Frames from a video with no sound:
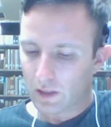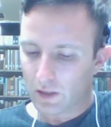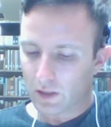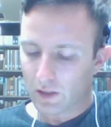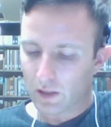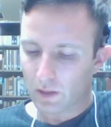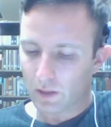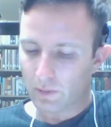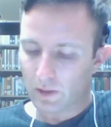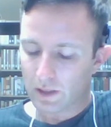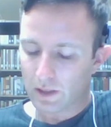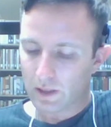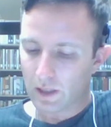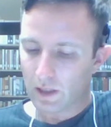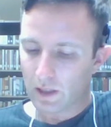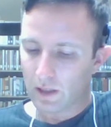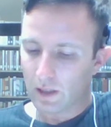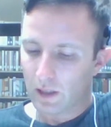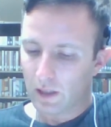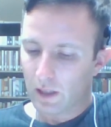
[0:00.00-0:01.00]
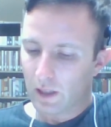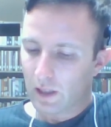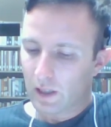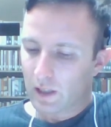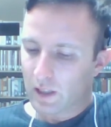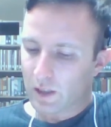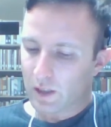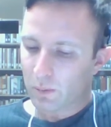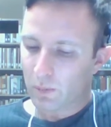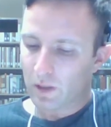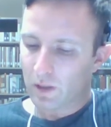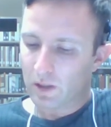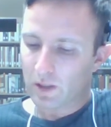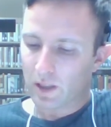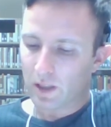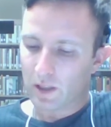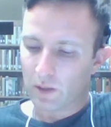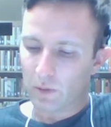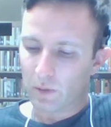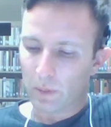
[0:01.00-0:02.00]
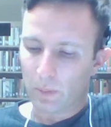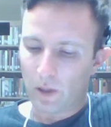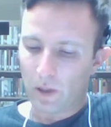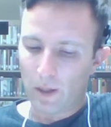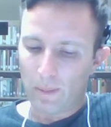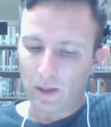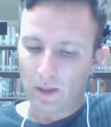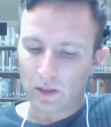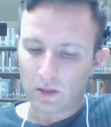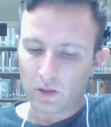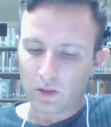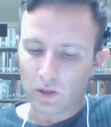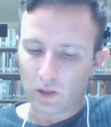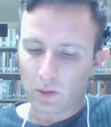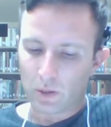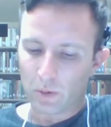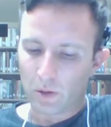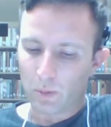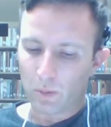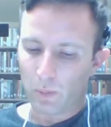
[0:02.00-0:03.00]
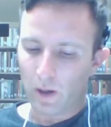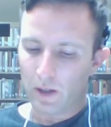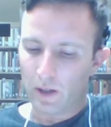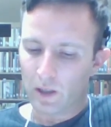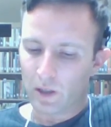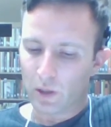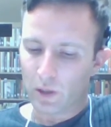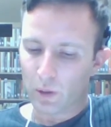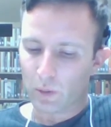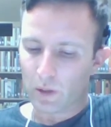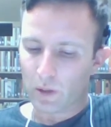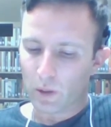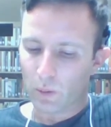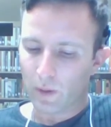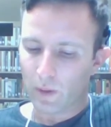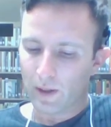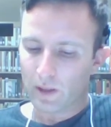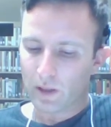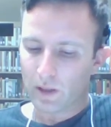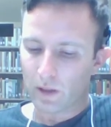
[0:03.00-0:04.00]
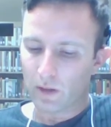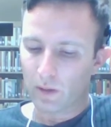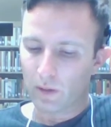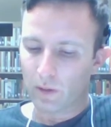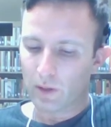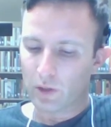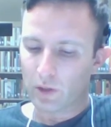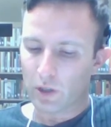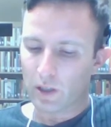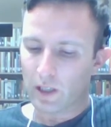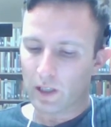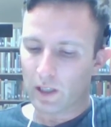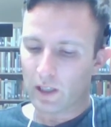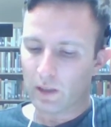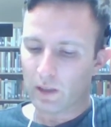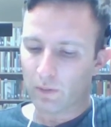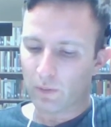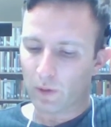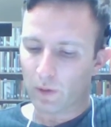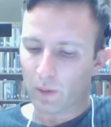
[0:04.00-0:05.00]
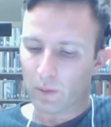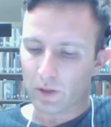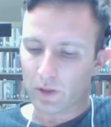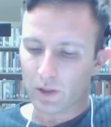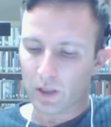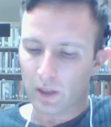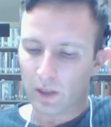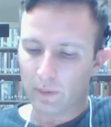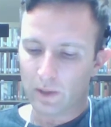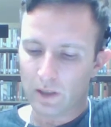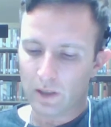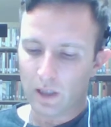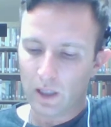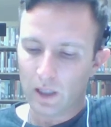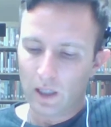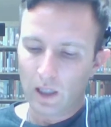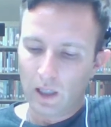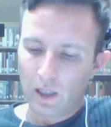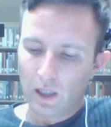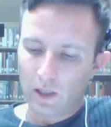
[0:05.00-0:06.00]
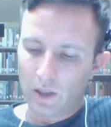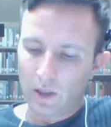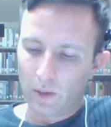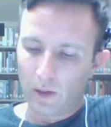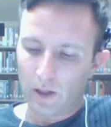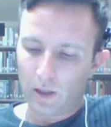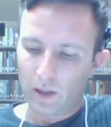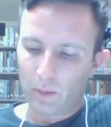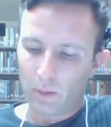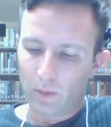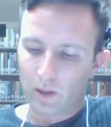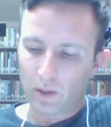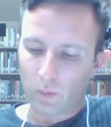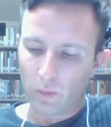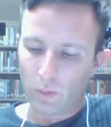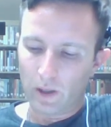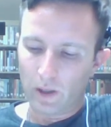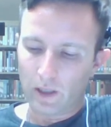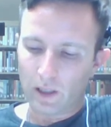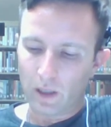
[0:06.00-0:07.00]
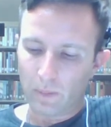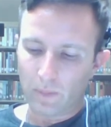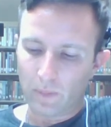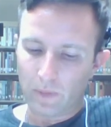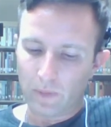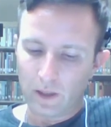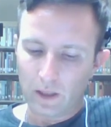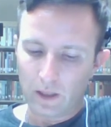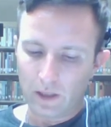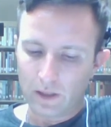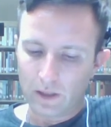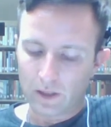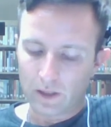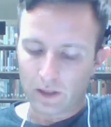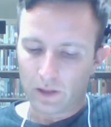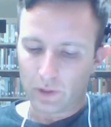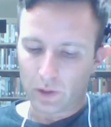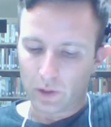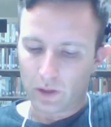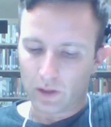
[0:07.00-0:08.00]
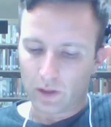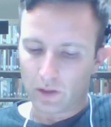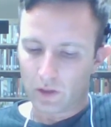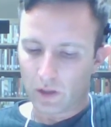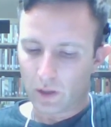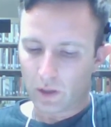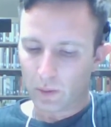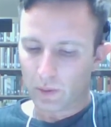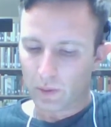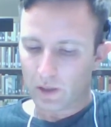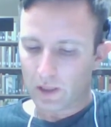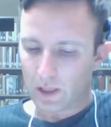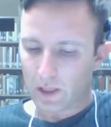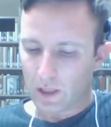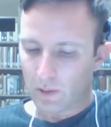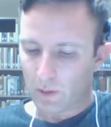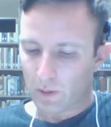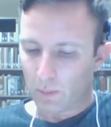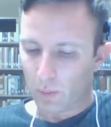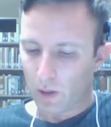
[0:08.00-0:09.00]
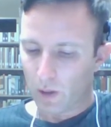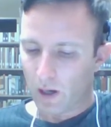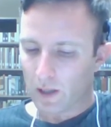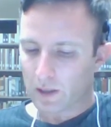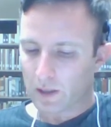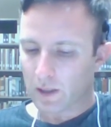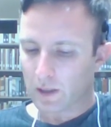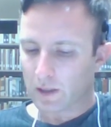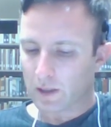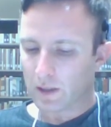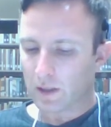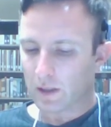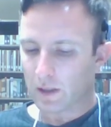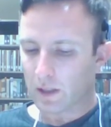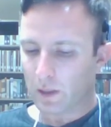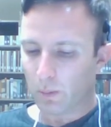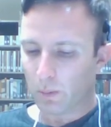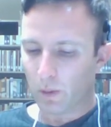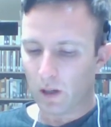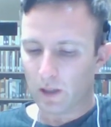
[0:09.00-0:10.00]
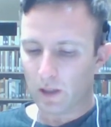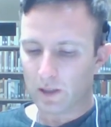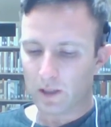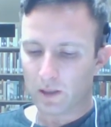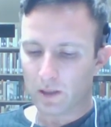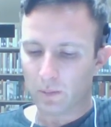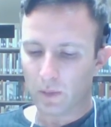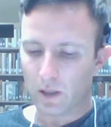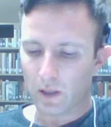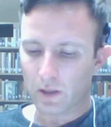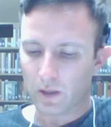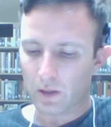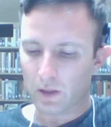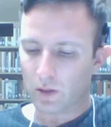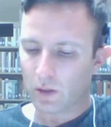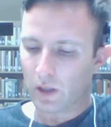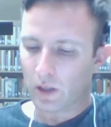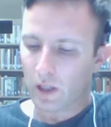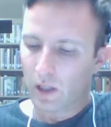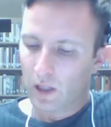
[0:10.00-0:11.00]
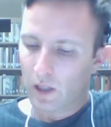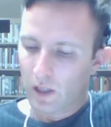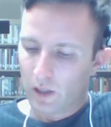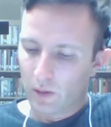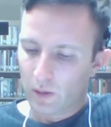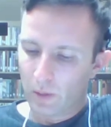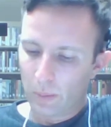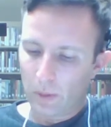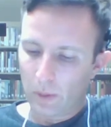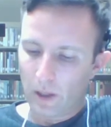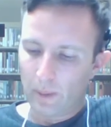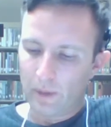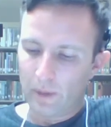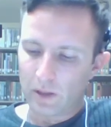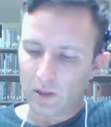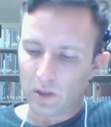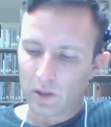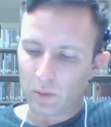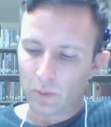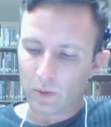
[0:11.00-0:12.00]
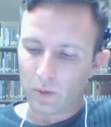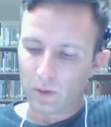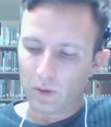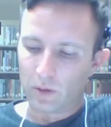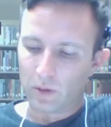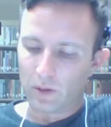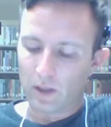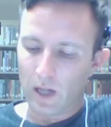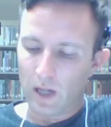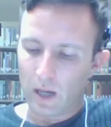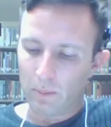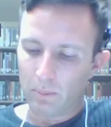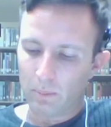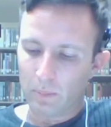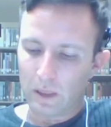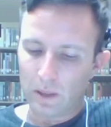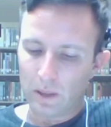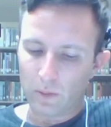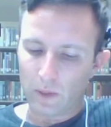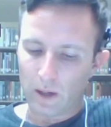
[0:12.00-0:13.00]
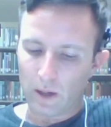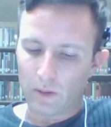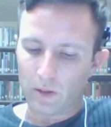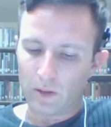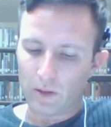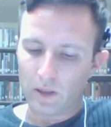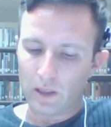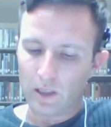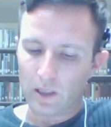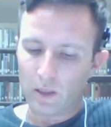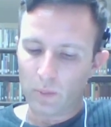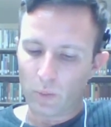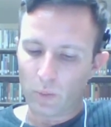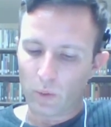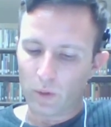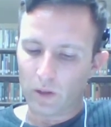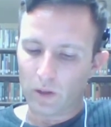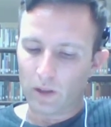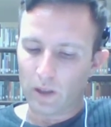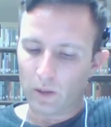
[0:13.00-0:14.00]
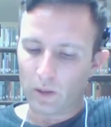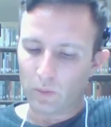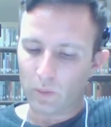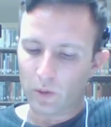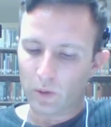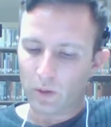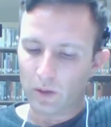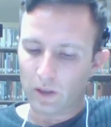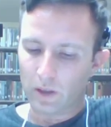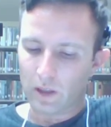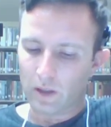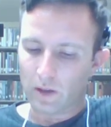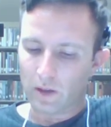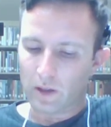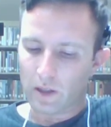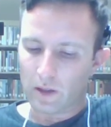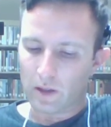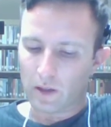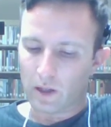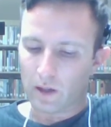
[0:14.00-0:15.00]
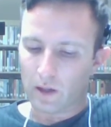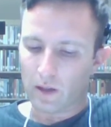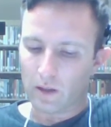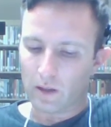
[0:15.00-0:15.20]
servant sent, this means that the reply message is responding to requests originating from the servant. The router must wake up its listeners to receive the process. This process message, reply message, will not be routed anymore and will end